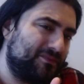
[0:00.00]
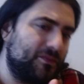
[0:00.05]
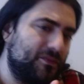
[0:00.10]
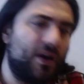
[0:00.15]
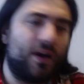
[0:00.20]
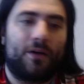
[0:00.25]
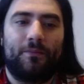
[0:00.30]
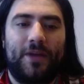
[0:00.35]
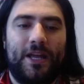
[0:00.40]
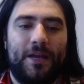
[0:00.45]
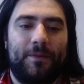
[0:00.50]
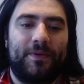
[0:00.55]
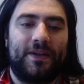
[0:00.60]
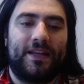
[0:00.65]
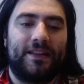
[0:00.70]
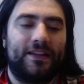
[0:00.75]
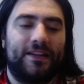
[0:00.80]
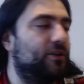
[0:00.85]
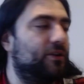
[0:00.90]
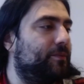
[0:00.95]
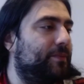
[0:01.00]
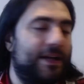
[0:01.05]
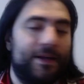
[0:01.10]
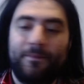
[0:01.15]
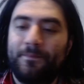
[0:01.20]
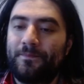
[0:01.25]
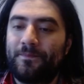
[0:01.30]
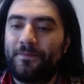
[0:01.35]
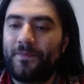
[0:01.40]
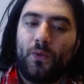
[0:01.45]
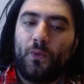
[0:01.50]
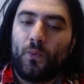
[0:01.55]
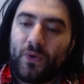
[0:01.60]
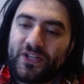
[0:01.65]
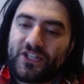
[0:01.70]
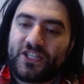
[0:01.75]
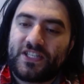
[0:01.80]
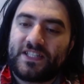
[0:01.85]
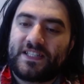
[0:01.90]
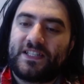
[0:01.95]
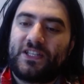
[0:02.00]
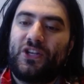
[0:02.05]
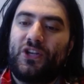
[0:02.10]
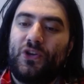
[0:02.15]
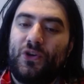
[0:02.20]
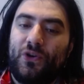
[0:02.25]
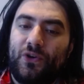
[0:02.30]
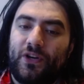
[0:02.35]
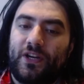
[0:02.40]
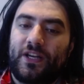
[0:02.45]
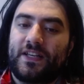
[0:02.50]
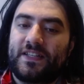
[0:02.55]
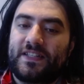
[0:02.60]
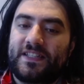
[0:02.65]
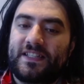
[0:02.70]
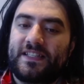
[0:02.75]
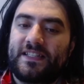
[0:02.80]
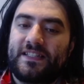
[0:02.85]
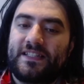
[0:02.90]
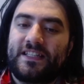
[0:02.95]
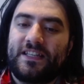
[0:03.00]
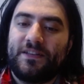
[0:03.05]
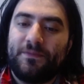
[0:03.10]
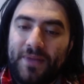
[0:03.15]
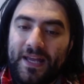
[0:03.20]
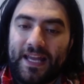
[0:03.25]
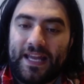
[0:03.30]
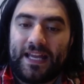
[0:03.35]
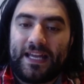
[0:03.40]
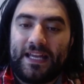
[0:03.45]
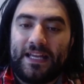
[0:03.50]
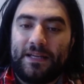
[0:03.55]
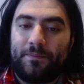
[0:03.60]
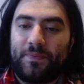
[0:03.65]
Ah, maybe a little bit. Which is curious to me,